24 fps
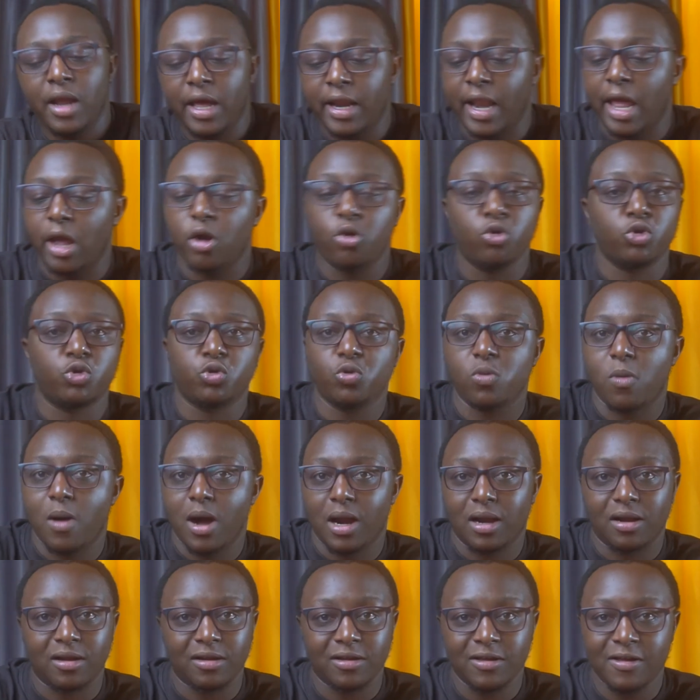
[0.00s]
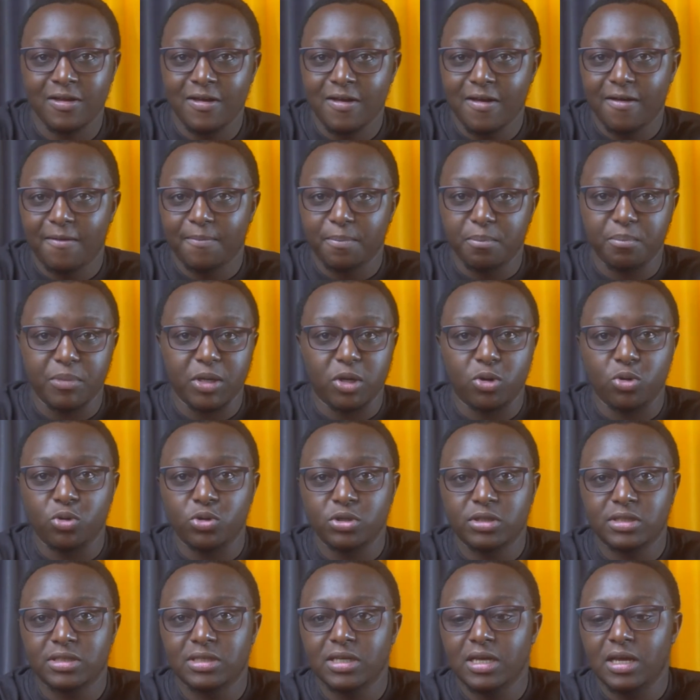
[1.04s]
and I go to one,
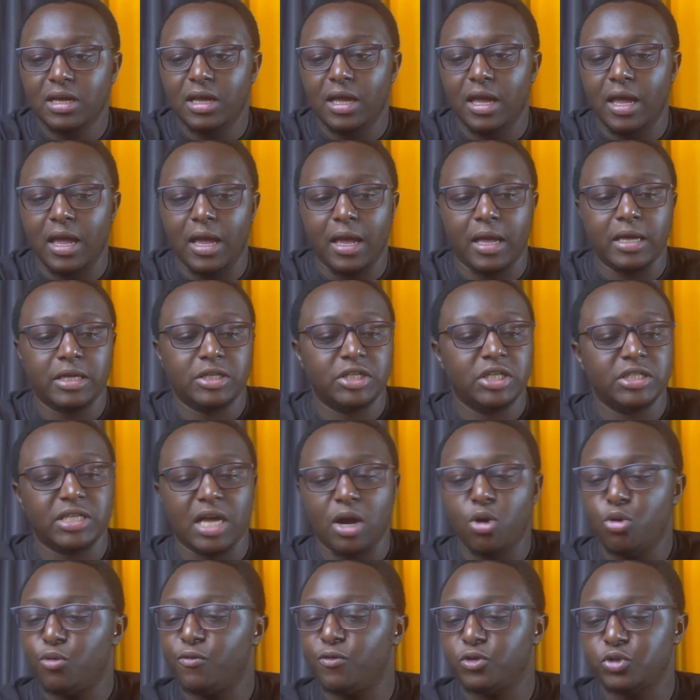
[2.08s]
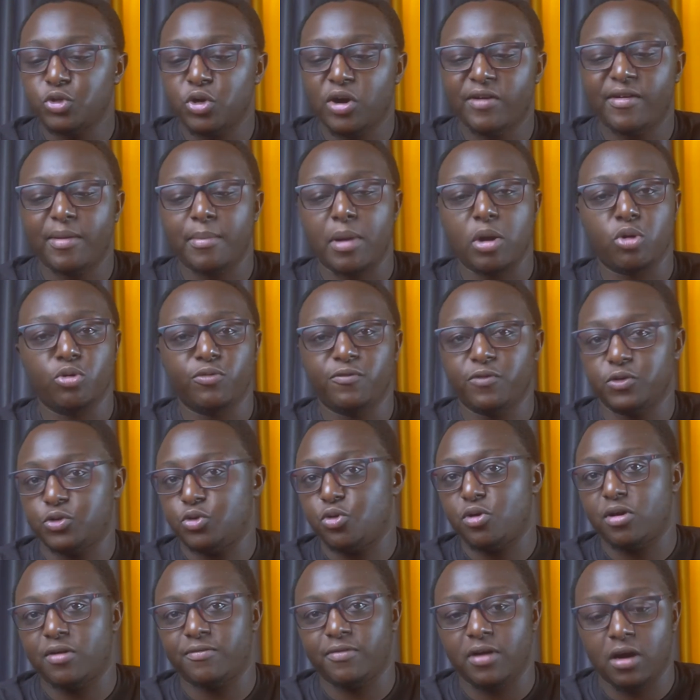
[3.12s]
because she's a good photographer, I'm a good
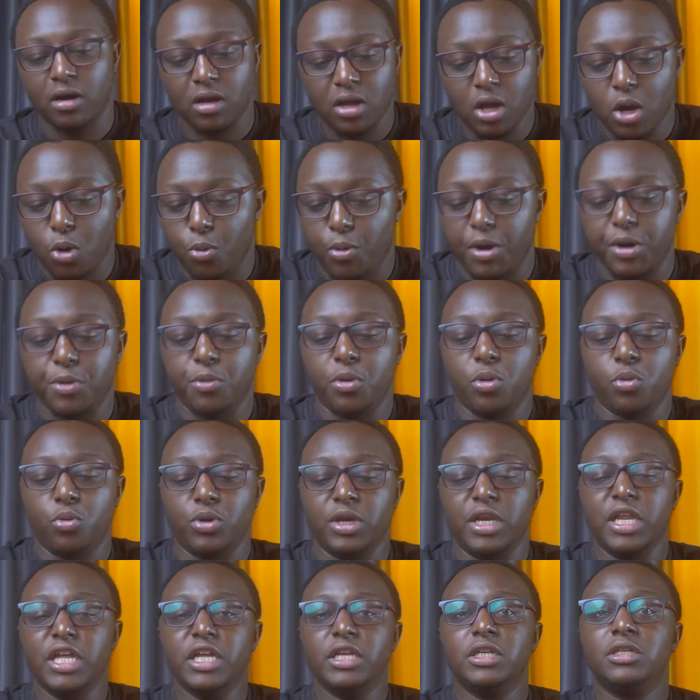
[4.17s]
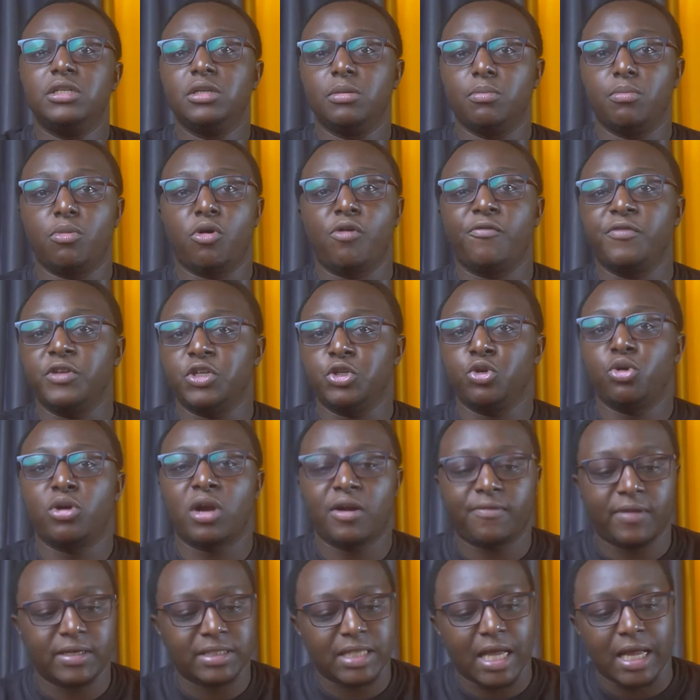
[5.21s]
photographer. When we need more
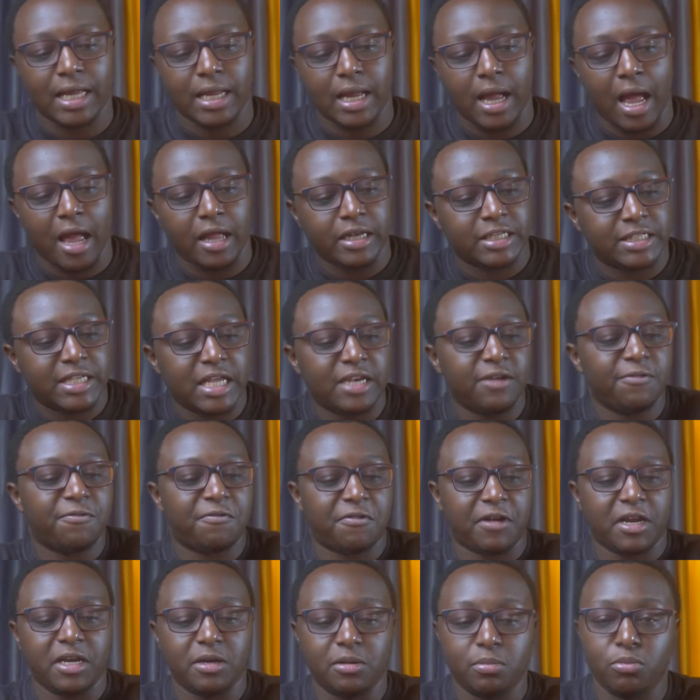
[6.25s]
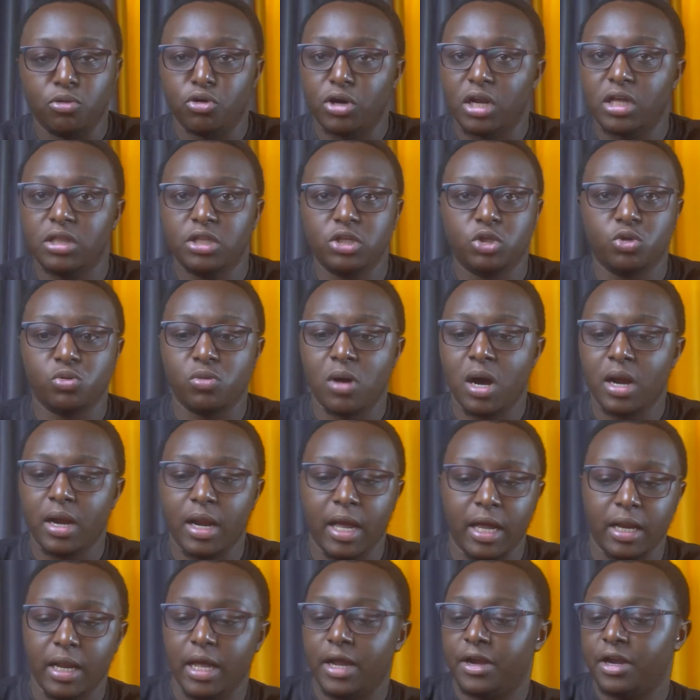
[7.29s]
videographers, I send Fred Murithi to one
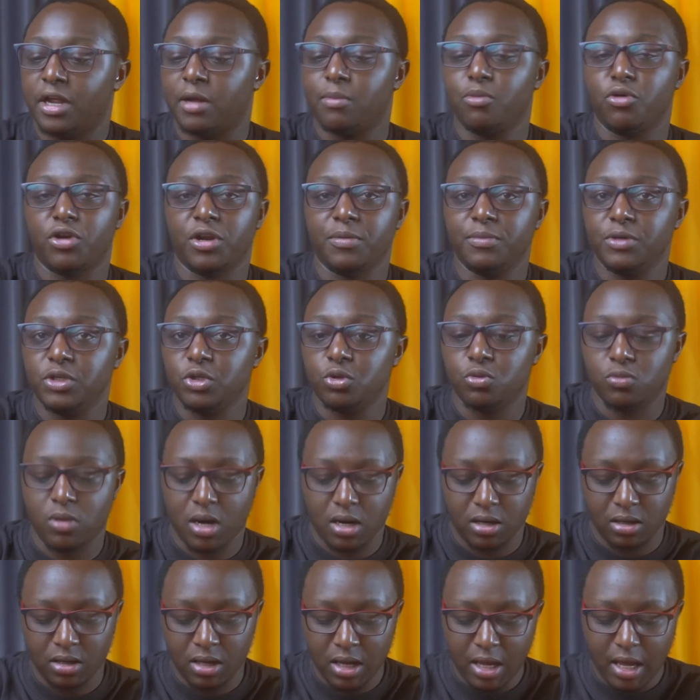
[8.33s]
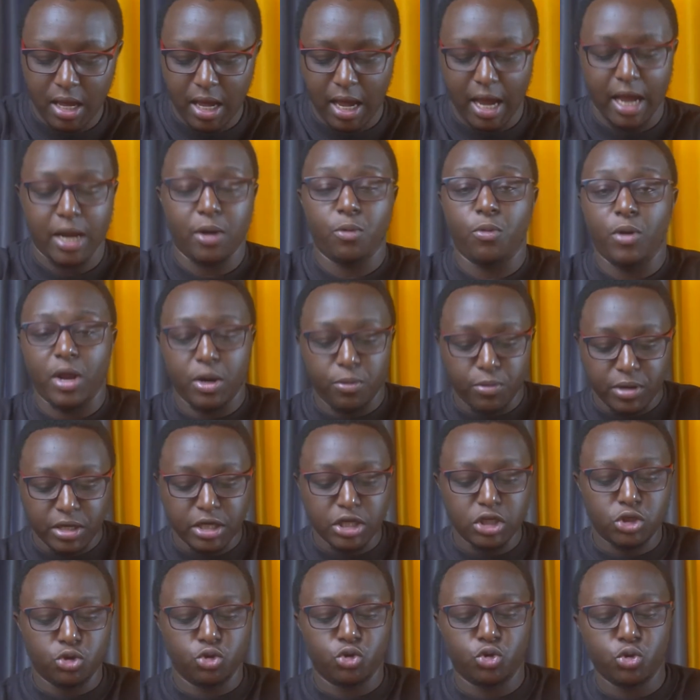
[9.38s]
and Eric Moremi to one. And when we
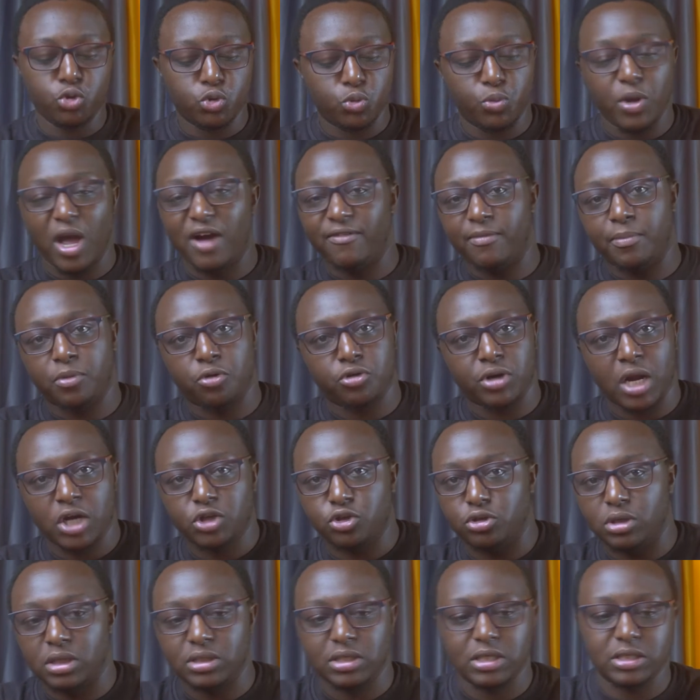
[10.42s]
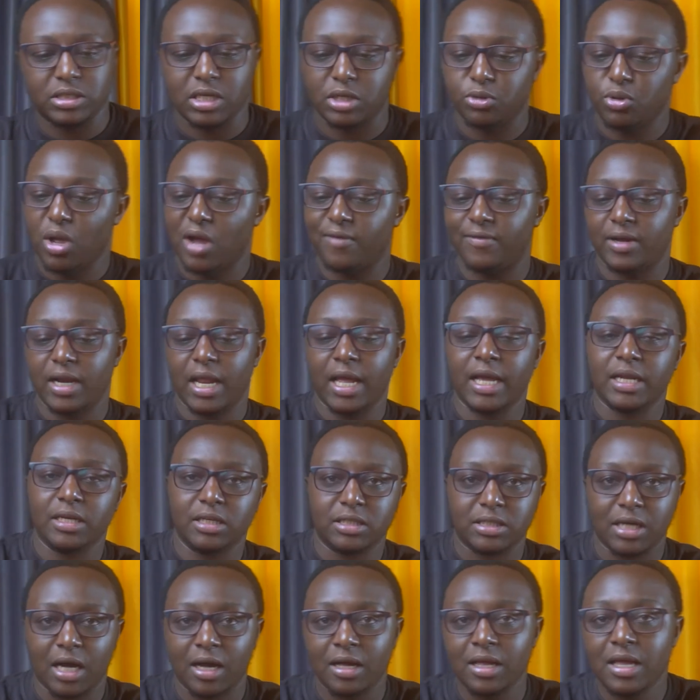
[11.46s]
need to shoot, we have a production assistant, we have an
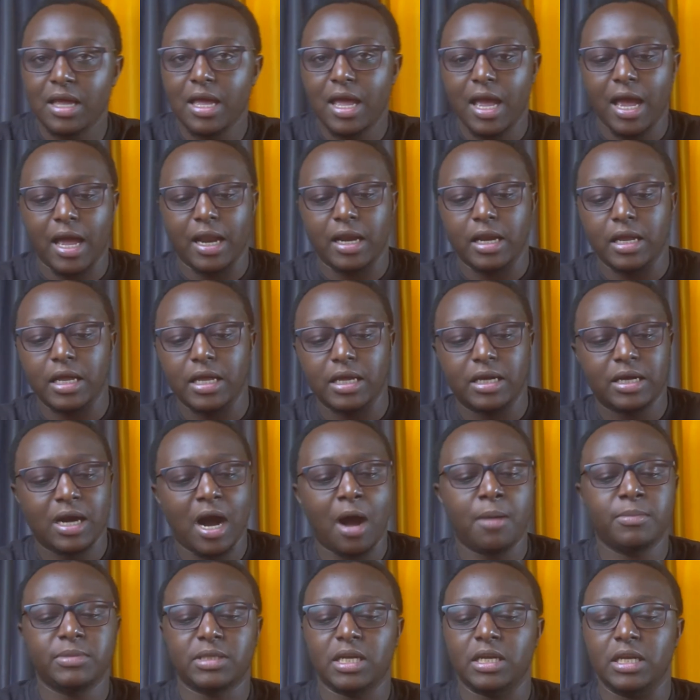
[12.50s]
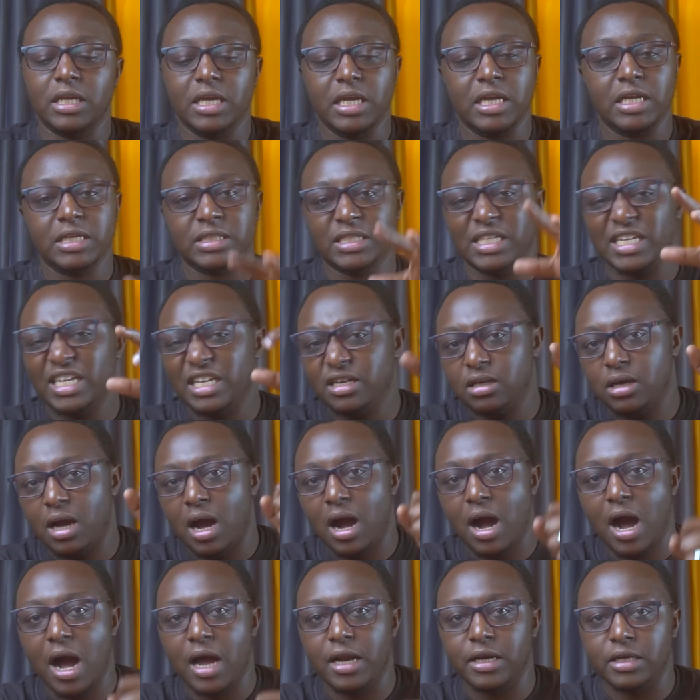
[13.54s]
editor, and he comes and he is really a
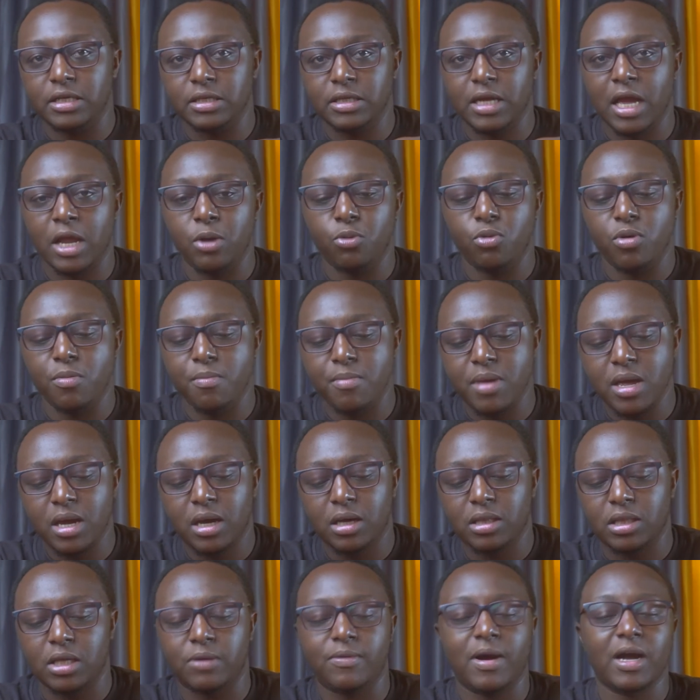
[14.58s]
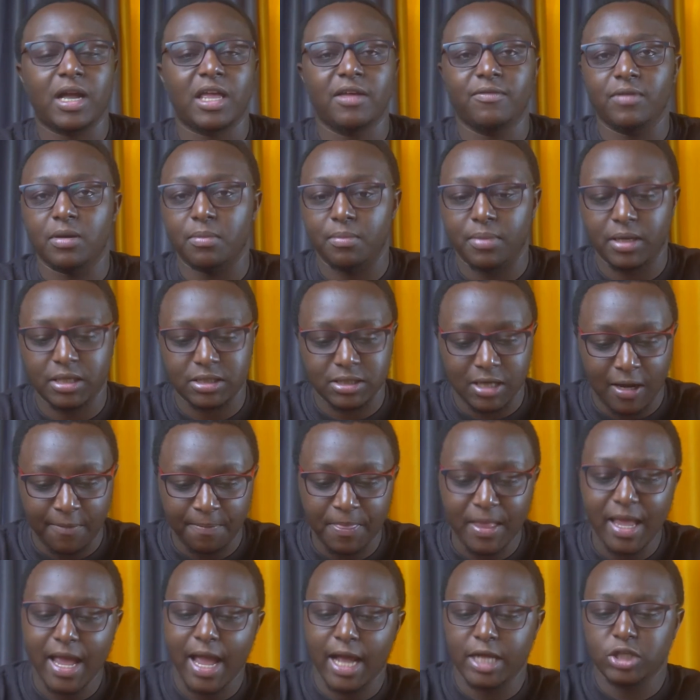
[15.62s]
handy, and we make the work even better.
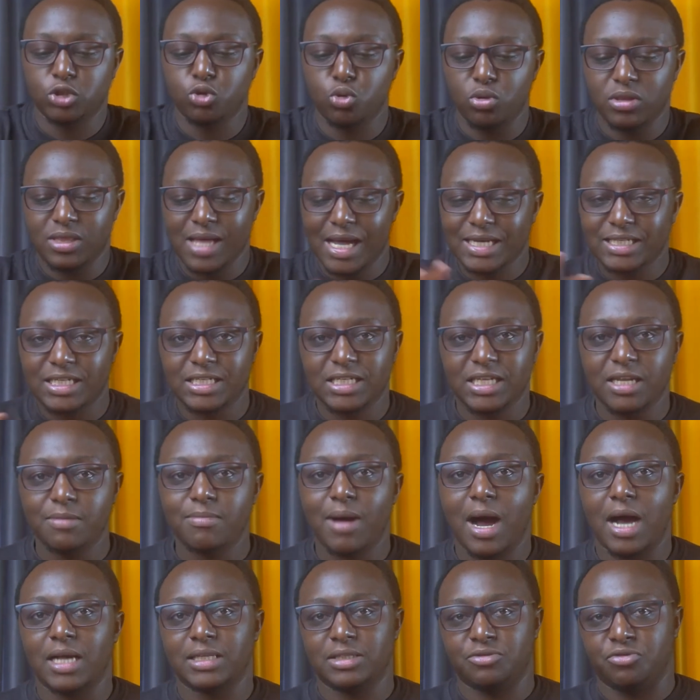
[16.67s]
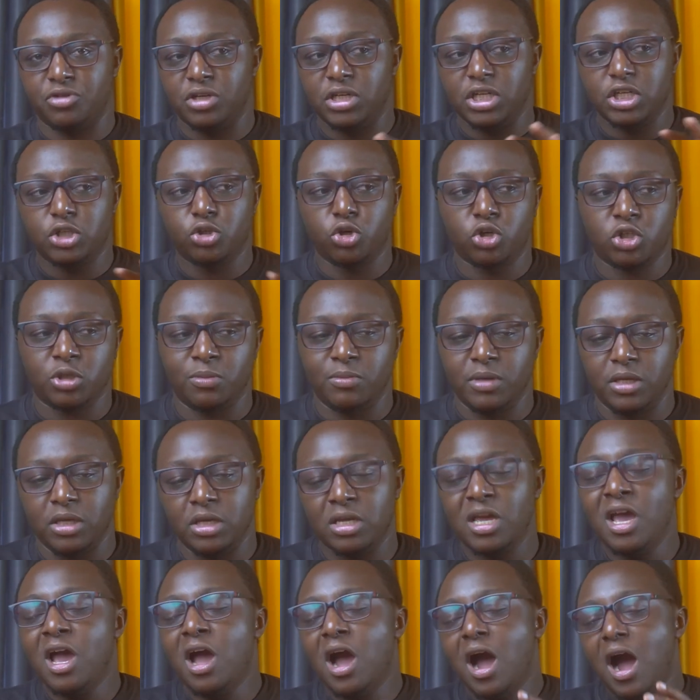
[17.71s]
And so that team has really taught me
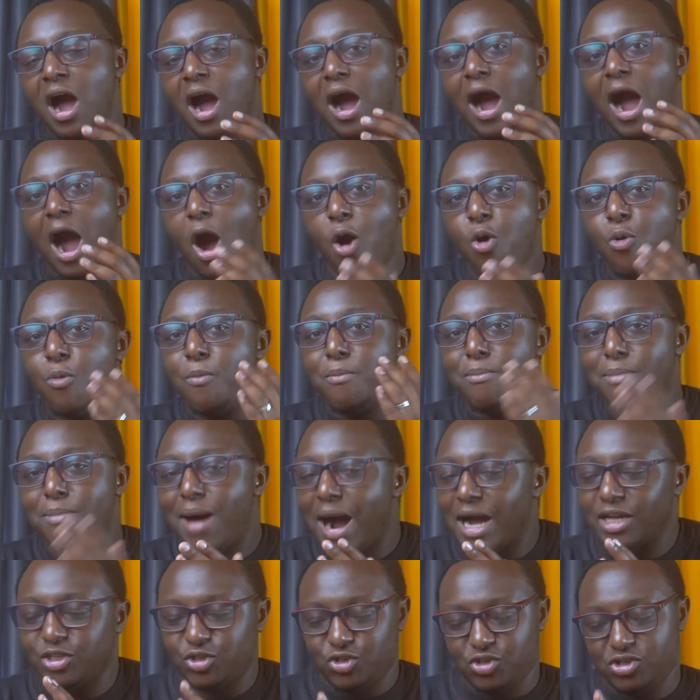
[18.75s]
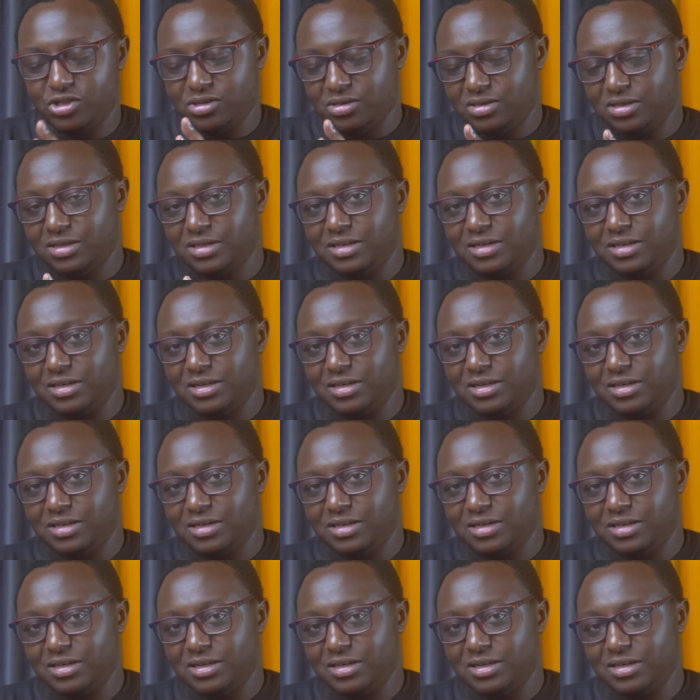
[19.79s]
how much